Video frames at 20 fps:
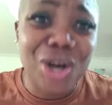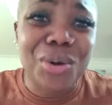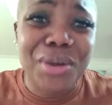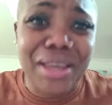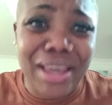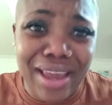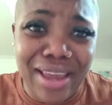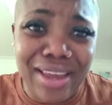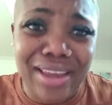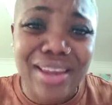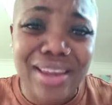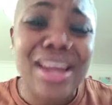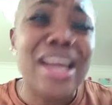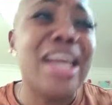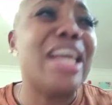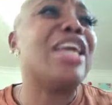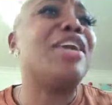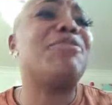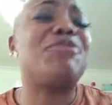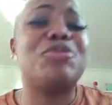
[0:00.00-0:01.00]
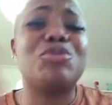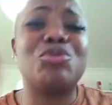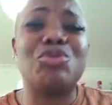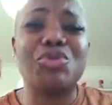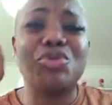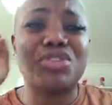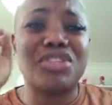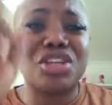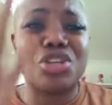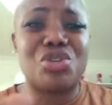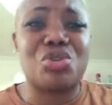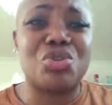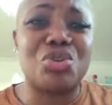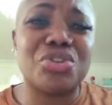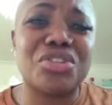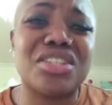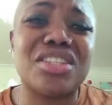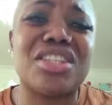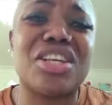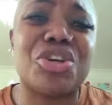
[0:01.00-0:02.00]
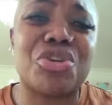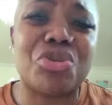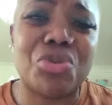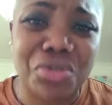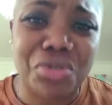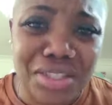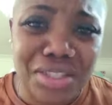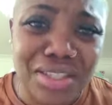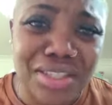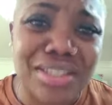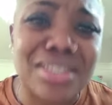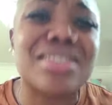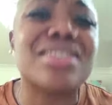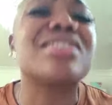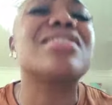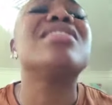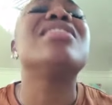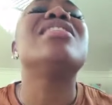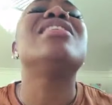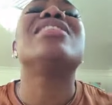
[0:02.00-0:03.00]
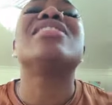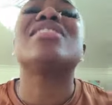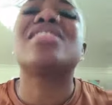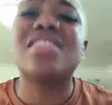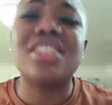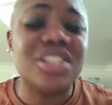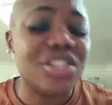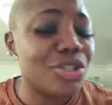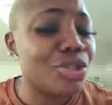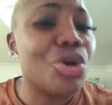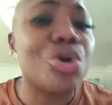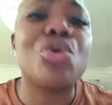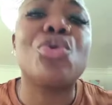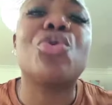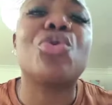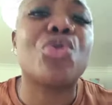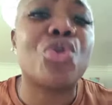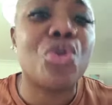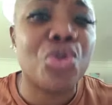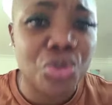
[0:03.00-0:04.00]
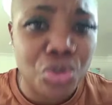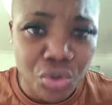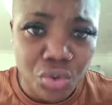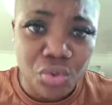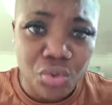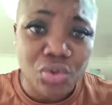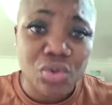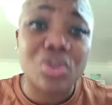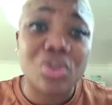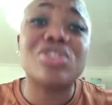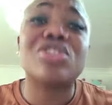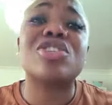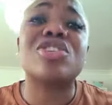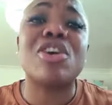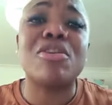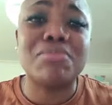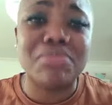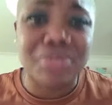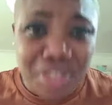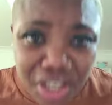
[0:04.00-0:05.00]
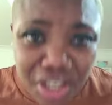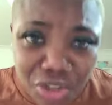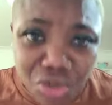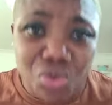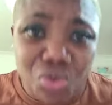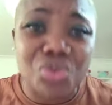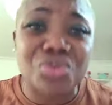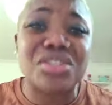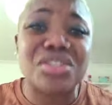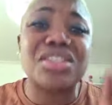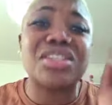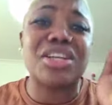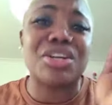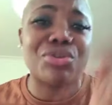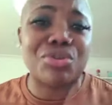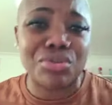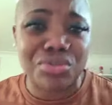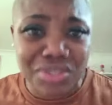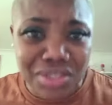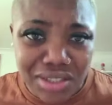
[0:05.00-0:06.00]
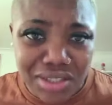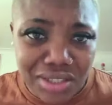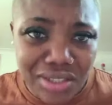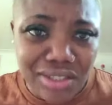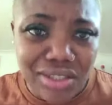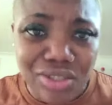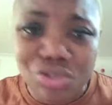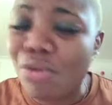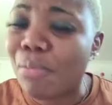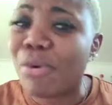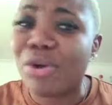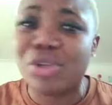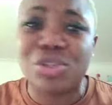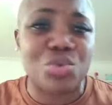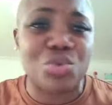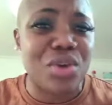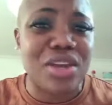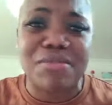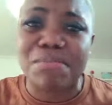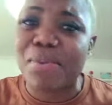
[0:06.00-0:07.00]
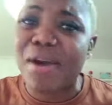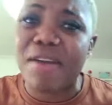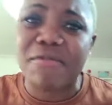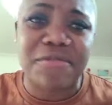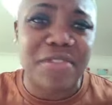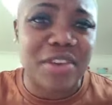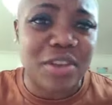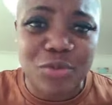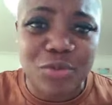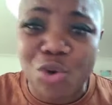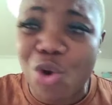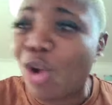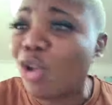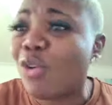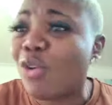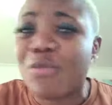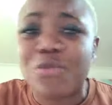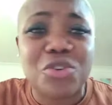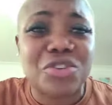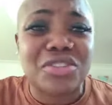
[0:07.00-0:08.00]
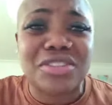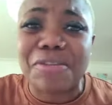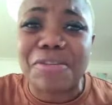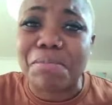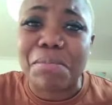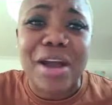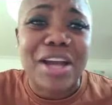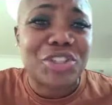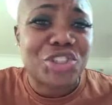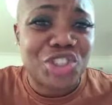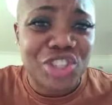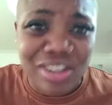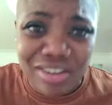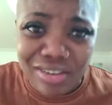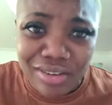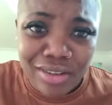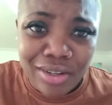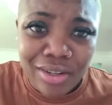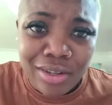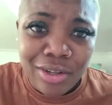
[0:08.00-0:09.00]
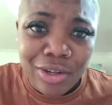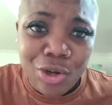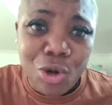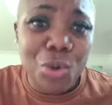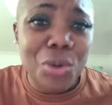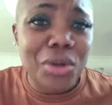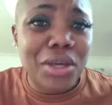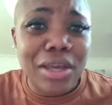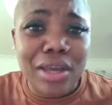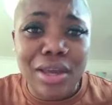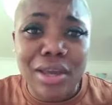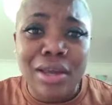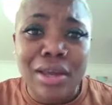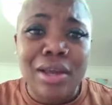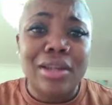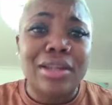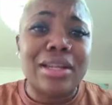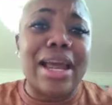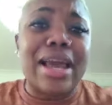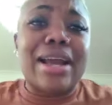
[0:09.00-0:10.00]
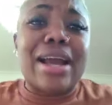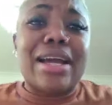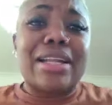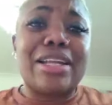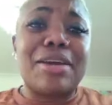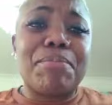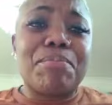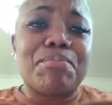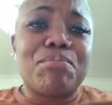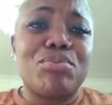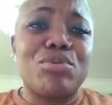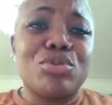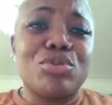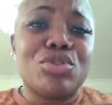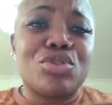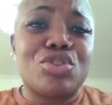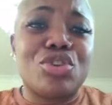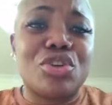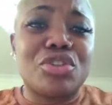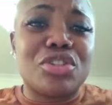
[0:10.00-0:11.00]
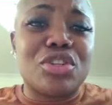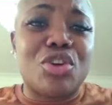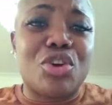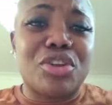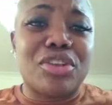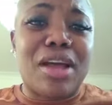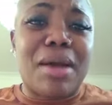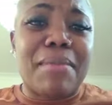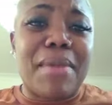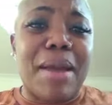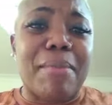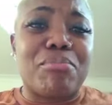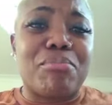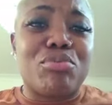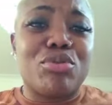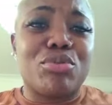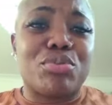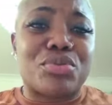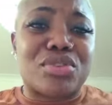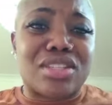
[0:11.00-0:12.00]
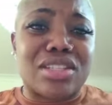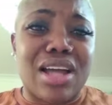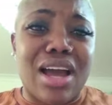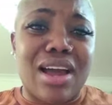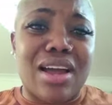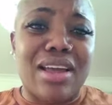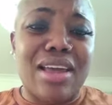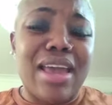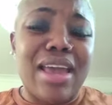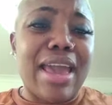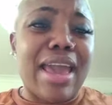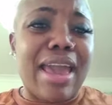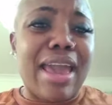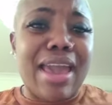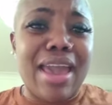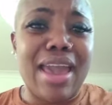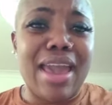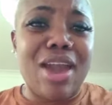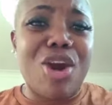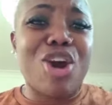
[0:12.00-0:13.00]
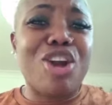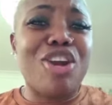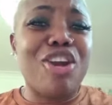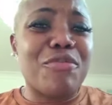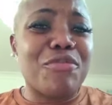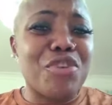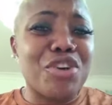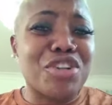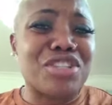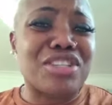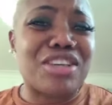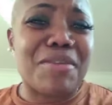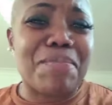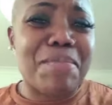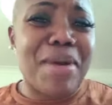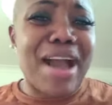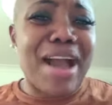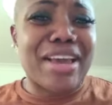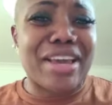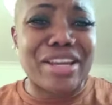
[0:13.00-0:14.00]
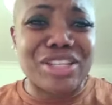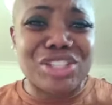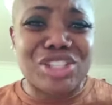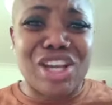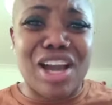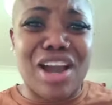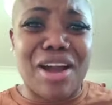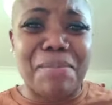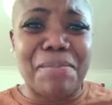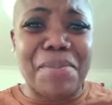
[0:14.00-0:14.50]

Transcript: okay? If you know, say, you not see the wrong things, things not go wrong you. Someday, you go see the wrong things. Nobody will be perfect for all of us, the passion. Okay, like they put something under my boobs now. All of us they package,